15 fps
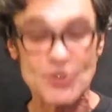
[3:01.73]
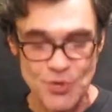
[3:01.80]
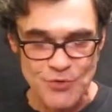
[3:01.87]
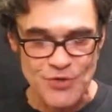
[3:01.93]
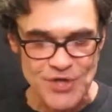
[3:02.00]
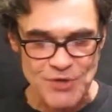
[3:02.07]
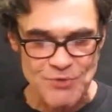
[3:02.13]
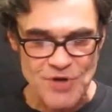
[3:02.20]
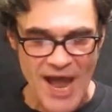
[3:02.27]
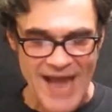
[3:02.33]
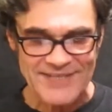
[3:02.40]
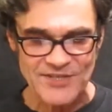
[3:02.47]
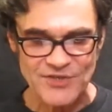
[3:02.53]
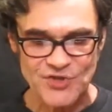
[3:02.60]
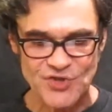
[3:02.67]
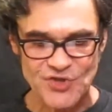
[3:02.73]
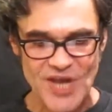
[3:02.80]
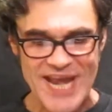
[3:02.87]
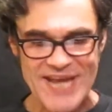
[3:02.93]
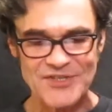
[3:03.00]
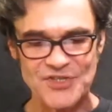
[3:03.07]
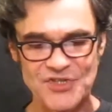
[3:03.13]
to the United
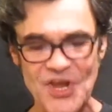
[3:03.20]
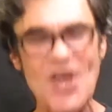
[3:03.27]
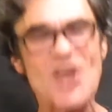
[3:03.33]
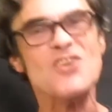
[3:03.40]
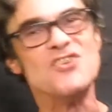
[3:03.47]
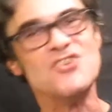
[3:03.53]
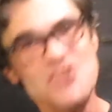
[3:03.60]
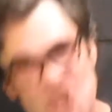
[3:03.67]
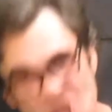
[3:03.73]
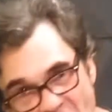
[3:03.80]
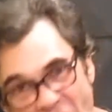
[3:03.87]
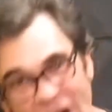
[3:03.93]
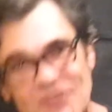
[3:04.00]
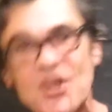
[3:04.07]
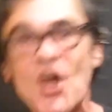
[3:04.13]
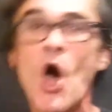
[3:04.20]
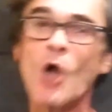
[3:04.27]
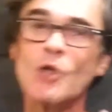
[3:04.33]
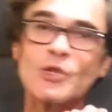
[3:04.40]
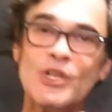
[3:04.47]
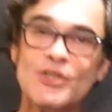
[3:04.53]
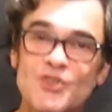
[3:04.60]
States, not a
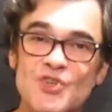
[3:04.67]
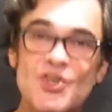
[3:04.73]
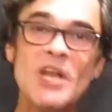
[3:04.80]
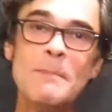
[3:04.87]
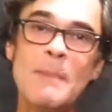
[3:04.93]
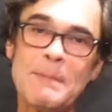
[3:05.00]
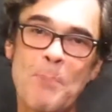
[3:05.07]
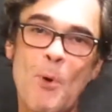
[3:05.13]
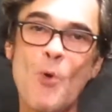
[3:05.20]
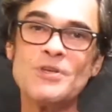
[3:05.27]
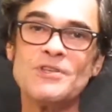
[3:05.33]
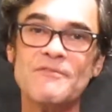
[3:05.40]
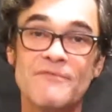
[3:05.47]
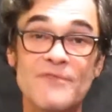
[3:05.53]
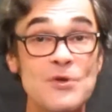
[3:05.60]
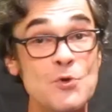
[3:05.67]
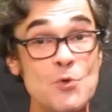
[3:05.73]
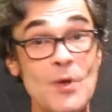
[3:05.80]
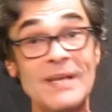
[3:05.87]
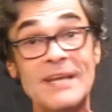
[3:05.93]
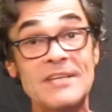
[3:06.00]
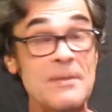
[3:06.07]
legitimate point of
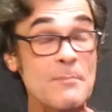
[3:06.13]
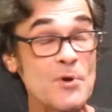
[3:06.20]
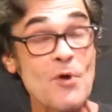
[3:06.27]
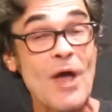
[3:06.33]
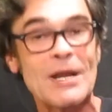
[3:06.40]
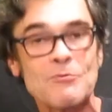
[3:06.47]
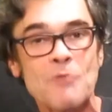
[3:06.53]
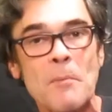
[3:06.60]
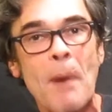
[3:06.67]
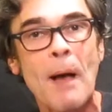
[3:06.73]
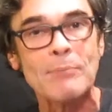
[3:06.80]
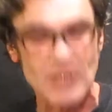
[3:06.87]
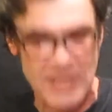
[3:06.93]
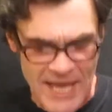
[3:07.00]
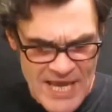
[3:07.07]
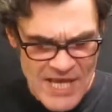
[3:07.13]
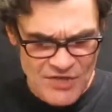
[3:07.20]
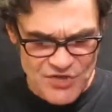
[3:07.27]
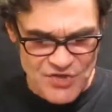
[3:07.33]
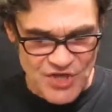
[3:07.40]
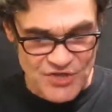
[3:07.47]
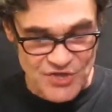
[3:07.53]
view in a democratic republic
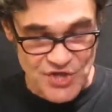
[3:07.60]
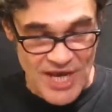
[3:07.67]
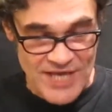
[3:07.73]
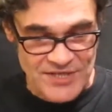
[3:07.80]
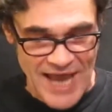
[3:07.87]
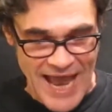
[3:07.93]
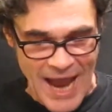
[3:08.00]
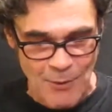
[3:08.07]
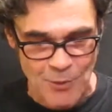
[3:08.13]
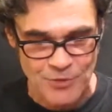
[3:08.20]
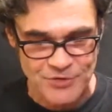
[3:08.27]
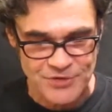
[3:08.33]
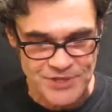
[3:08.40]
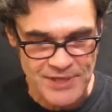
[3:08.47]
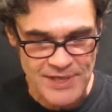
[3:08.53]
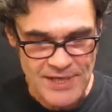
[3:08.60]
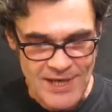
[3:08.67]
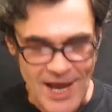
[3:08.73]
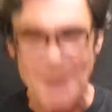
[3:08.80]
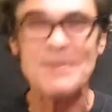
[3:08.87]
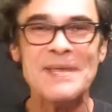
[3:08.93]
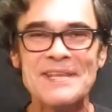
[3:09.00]
such as ours.
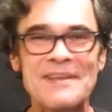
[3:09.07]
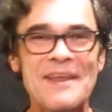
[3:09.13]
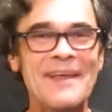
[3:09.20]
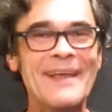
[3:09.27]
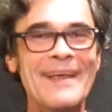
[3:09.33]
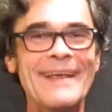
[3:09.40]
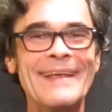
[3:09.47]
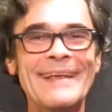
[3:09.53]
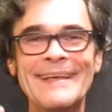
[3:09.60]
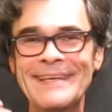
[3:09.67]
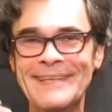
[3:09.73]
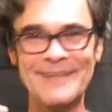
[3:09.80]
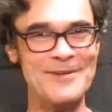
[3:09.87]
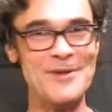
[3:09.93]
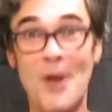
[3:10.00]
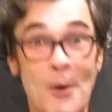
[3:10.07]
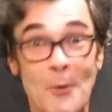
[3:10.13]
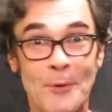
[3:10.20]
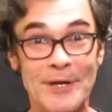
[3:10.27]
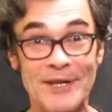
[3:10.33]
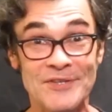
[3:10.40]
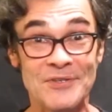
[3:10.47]
I mean, you
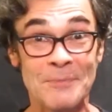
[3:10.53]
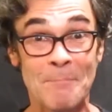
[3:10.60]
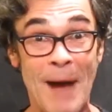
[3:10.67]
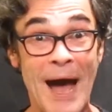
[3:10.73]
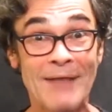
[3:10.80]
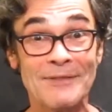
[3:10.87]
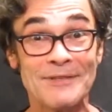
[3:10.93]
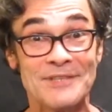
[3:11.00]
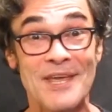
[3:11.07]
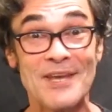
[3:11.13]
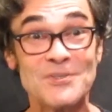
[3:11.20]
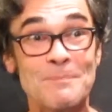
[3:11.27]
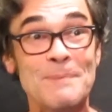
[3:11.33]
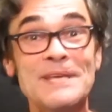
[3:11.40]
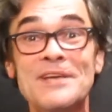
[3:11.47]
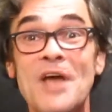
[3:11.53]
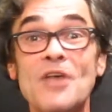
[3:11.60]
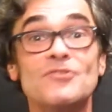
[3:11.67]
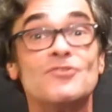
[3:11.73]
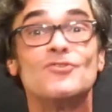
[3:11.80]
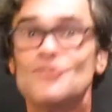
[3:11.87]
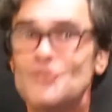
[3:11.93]
know it isn't politics
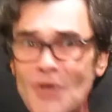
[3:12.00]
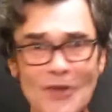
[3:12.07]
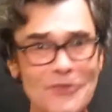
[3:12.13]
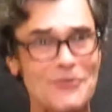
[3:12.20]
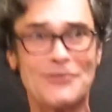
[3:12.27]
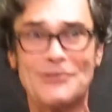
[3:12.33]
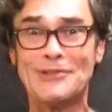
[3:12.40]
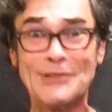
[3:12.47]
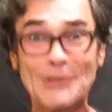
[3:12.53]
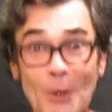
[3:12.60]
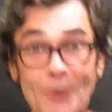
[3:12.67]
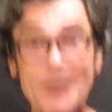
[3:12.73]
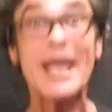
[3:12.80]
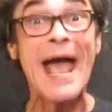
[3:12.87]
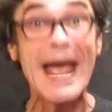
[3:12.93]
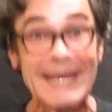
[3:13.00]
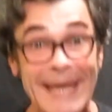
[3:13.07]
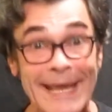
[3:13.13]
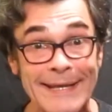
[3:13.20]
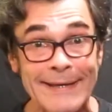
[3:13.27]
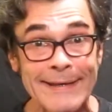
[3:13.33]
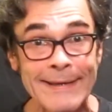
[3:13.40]
because just look at it.